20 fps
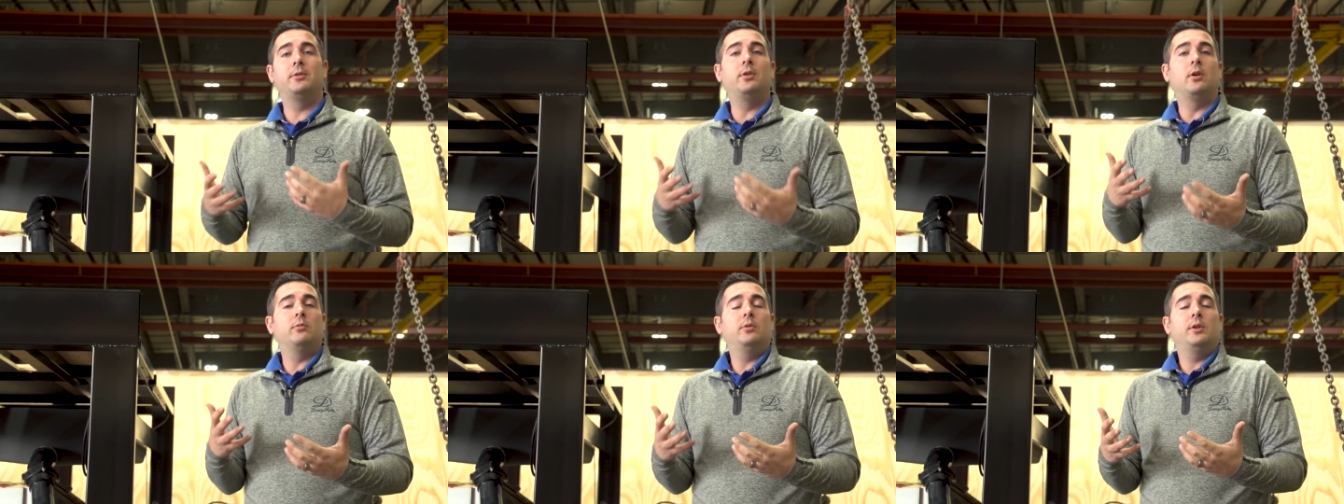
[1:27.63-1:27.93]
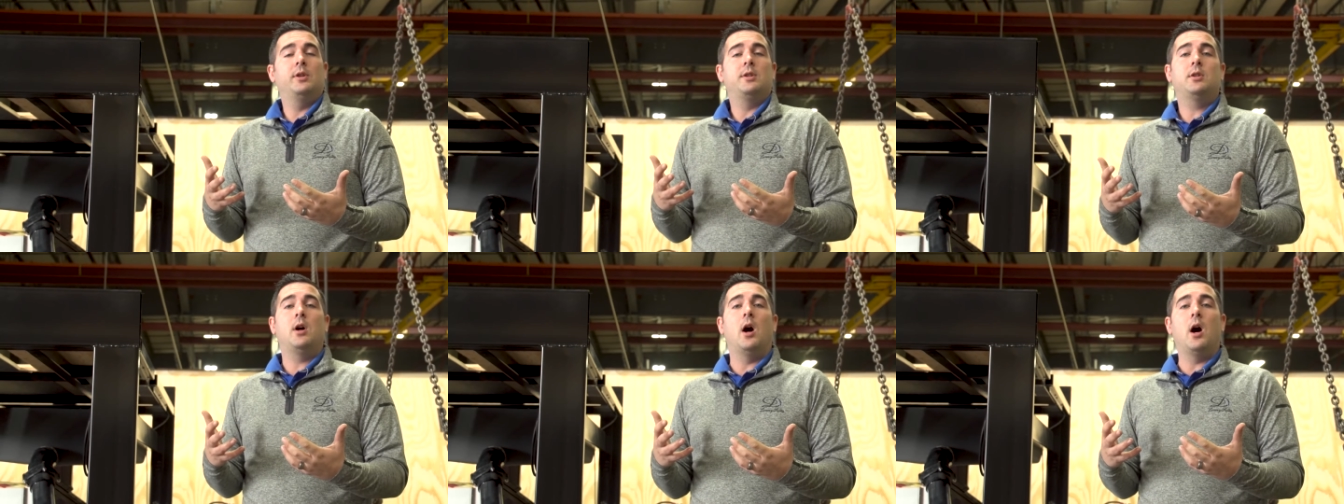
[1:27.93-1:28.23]
don't
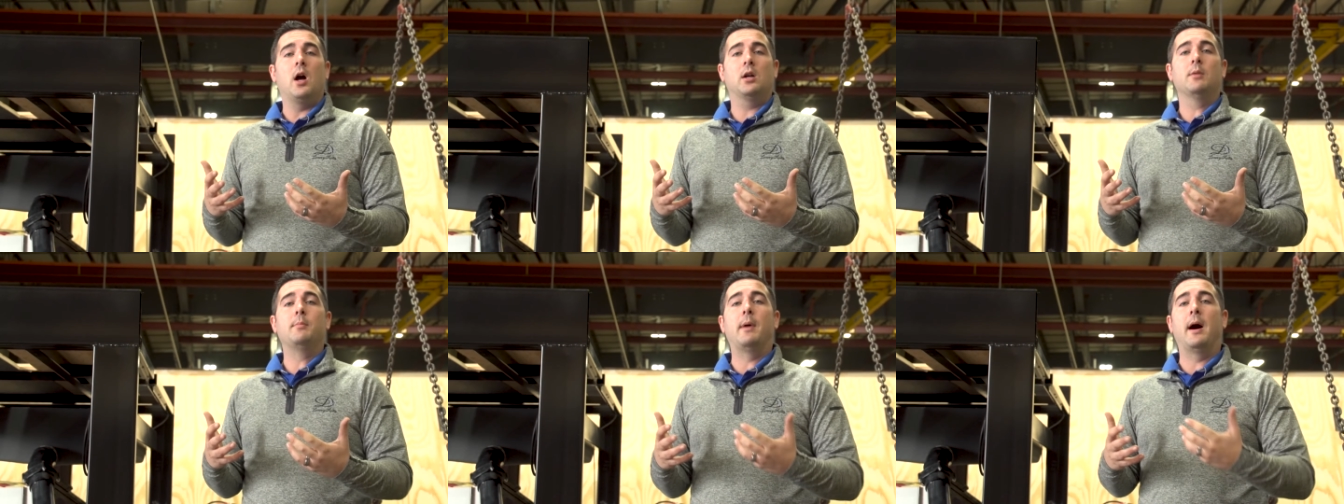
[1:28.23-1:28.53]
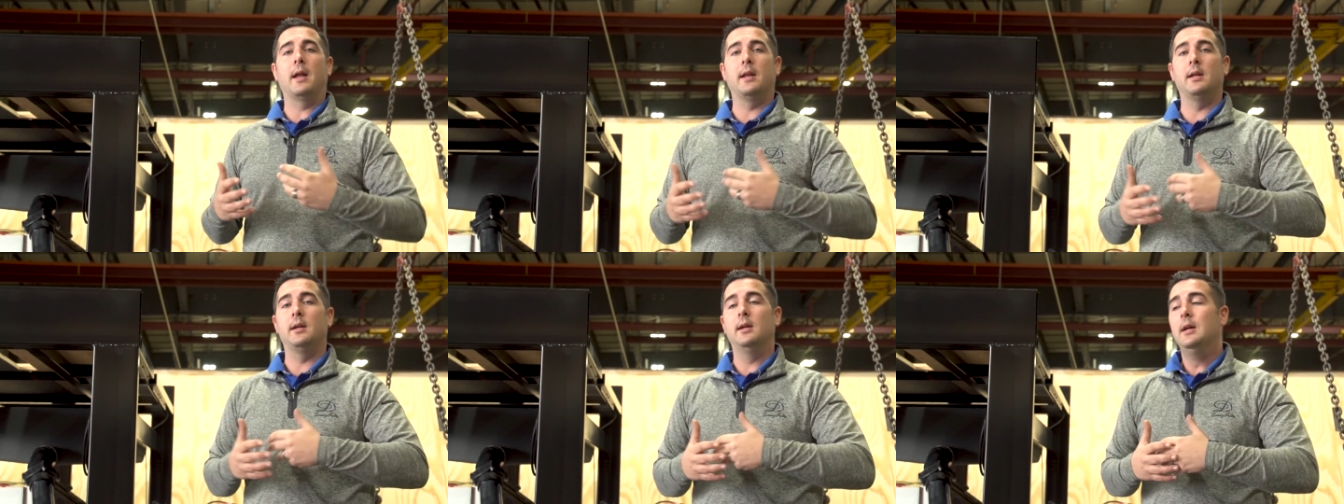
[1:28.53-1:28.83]
really talk
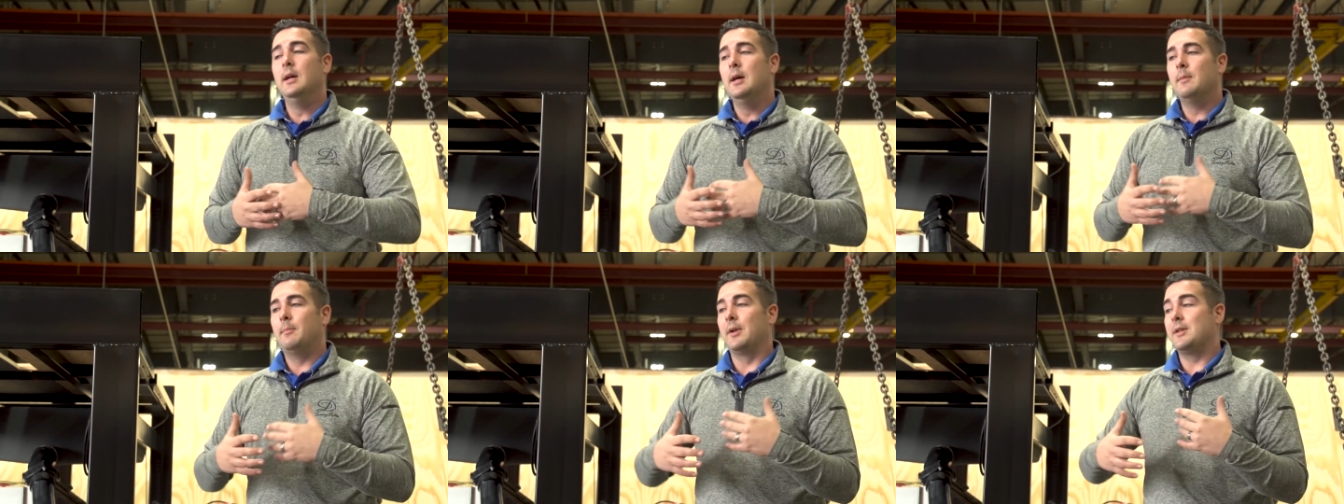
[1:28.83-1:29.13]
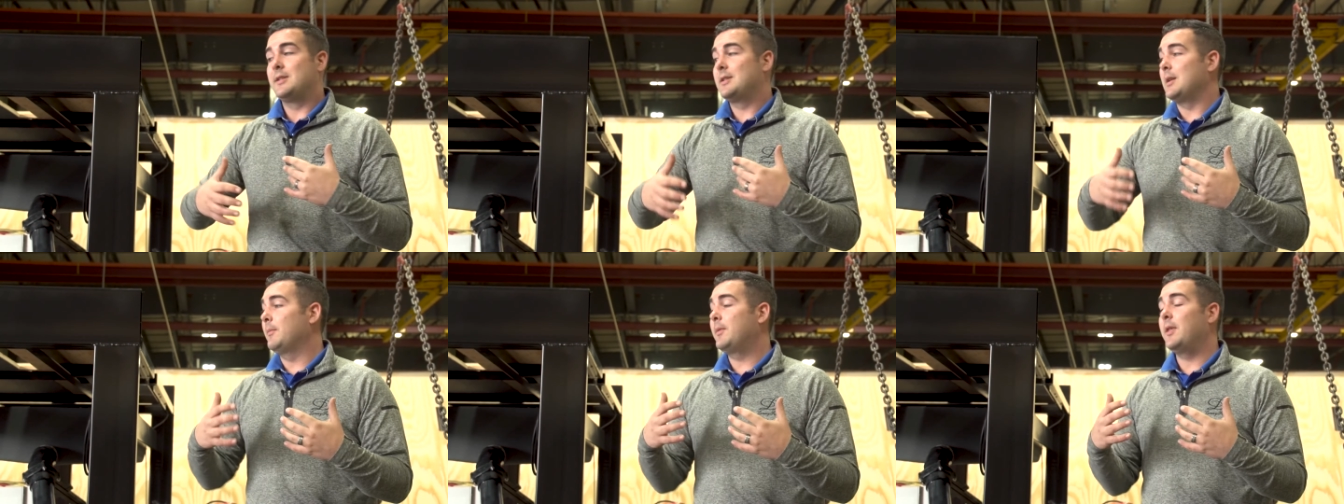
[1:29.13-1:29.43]
about it,
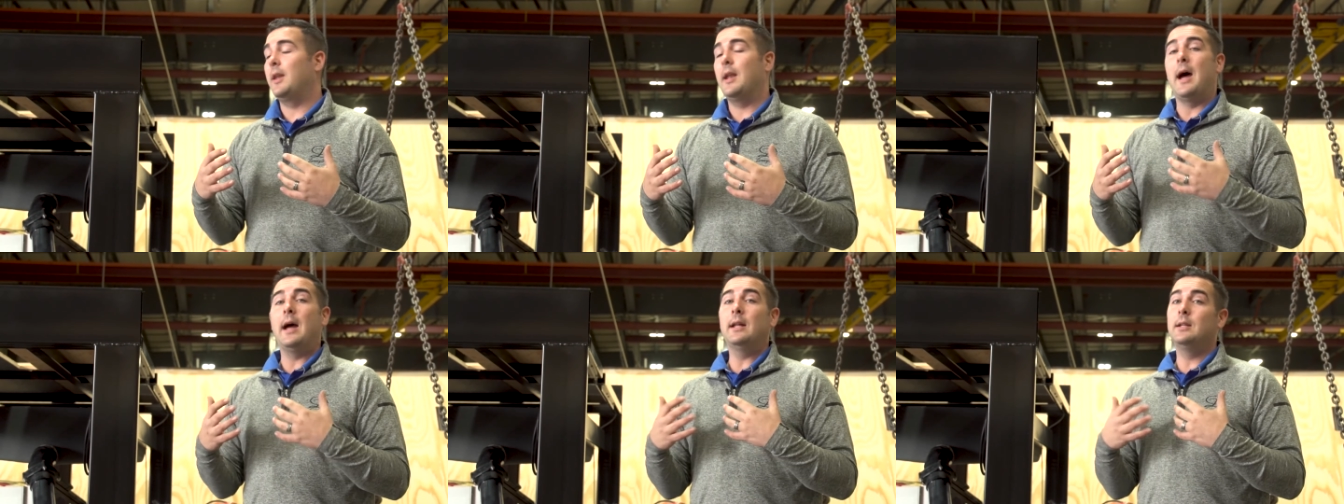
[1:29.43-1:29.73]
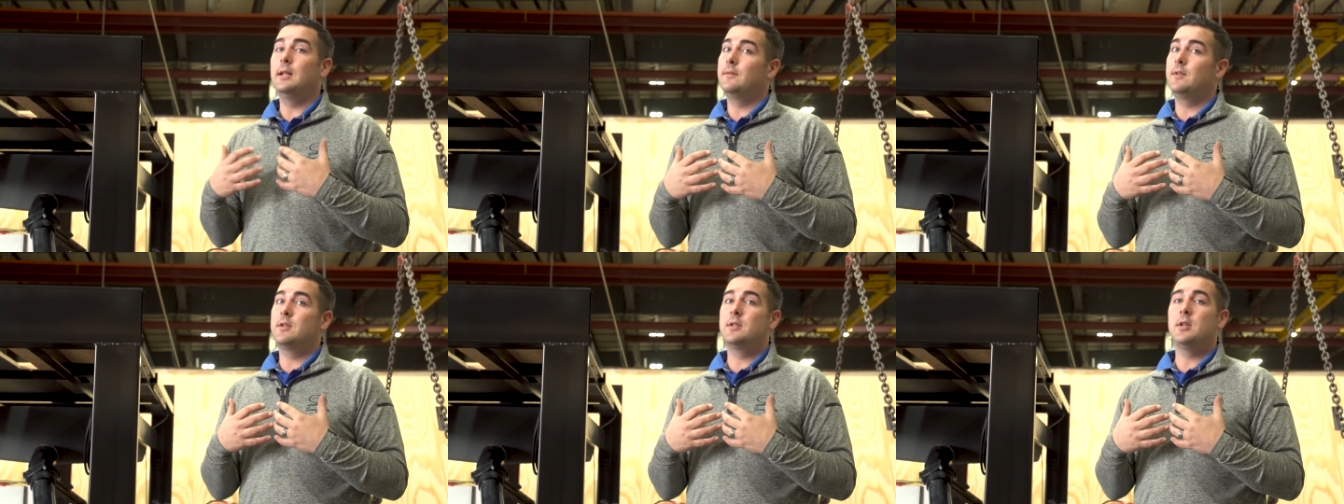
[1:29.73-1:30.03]
but it's something I
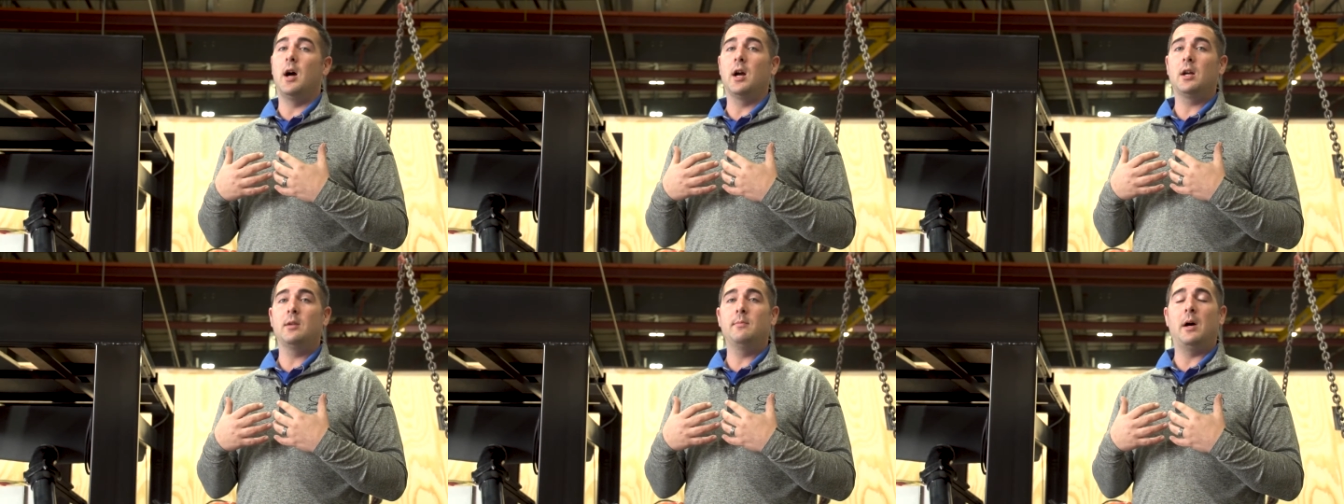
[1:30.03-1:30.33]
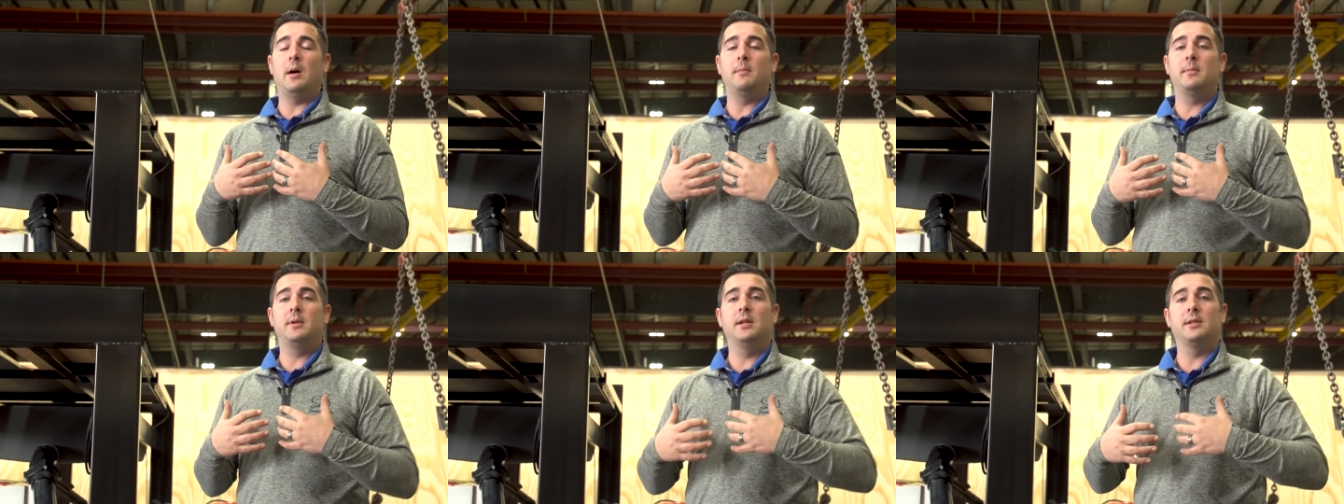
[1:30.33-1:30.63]
love to talk
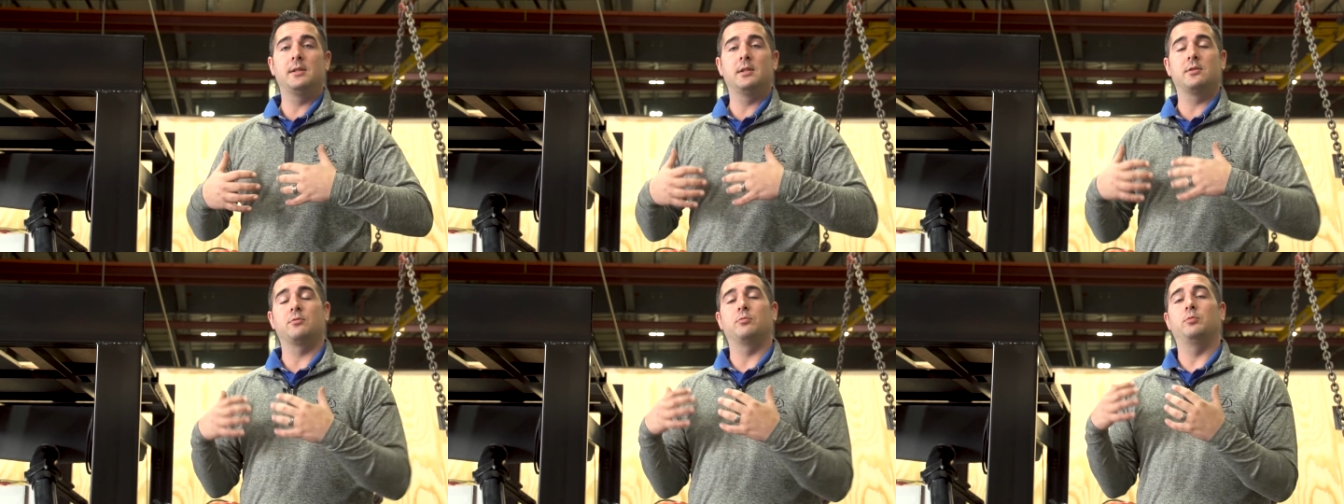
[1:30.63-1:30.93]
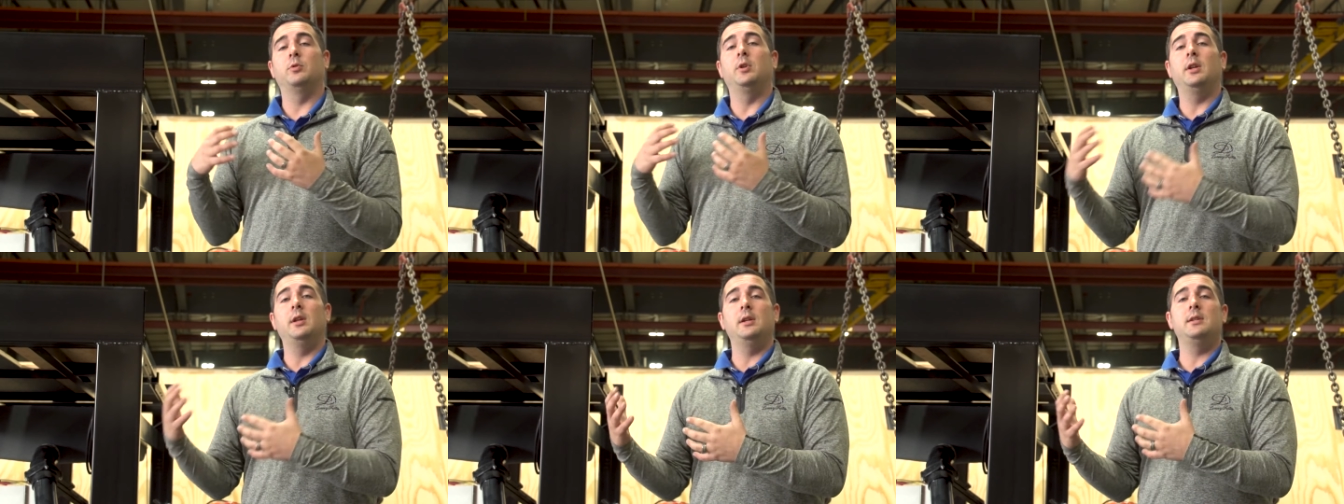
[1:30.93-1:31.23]
about because it's
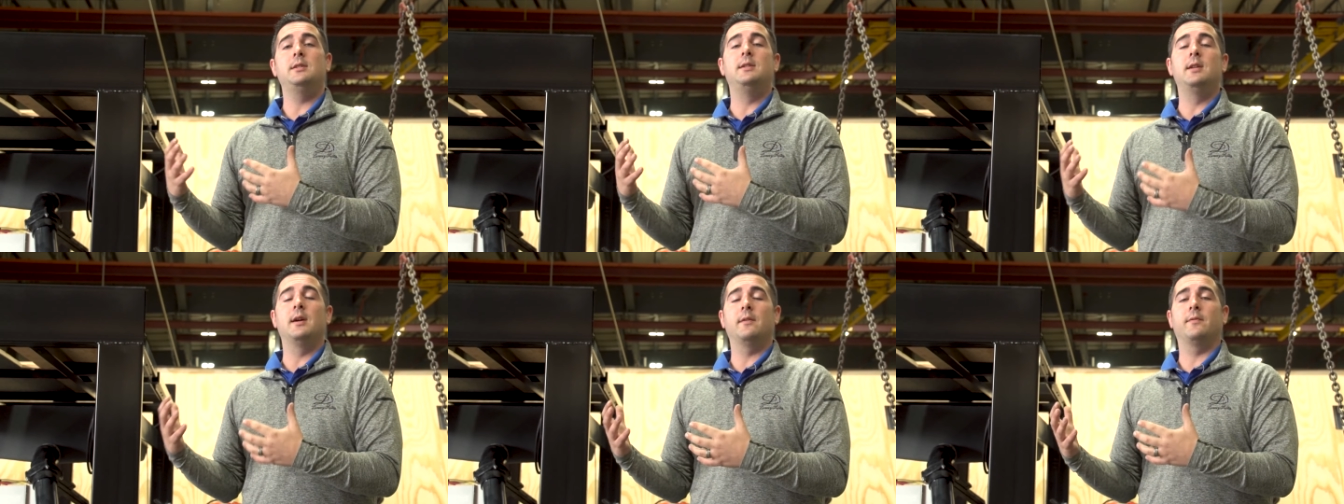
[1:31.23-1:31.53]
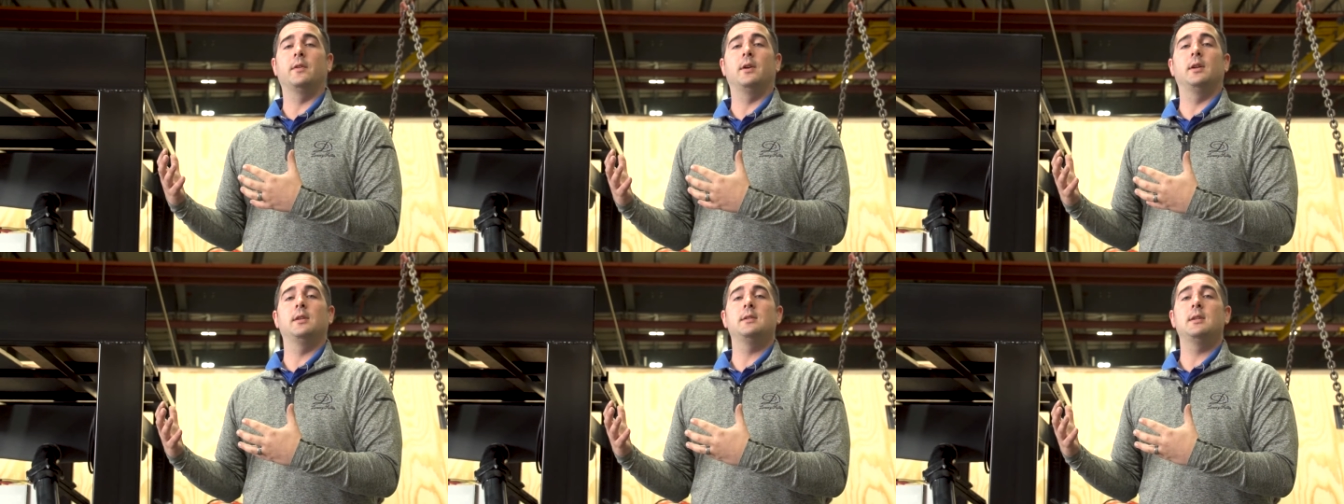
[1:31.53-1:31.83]
really
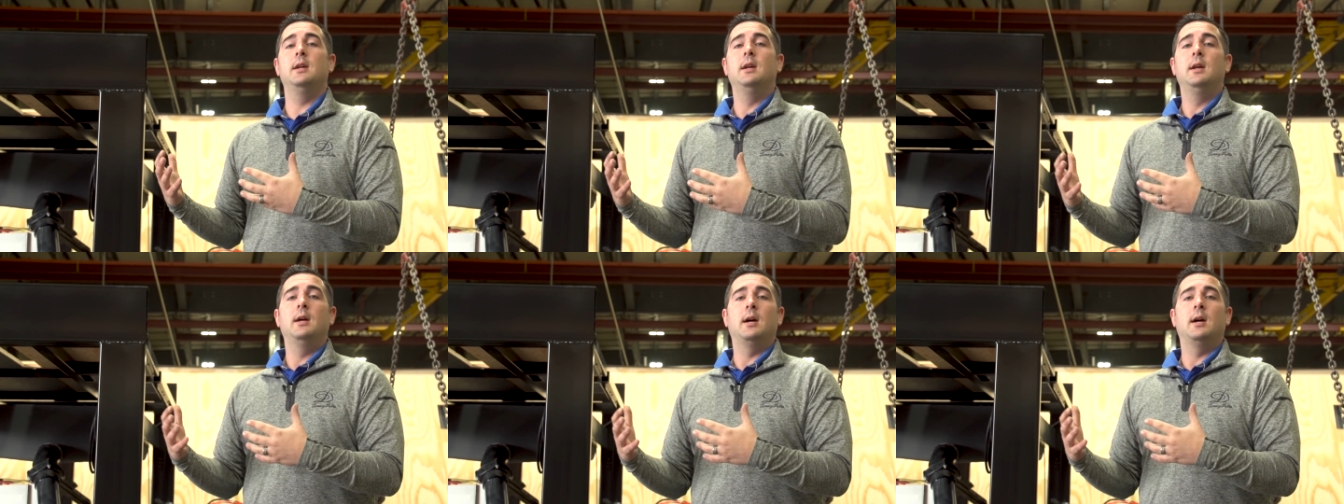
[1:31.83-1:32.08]
different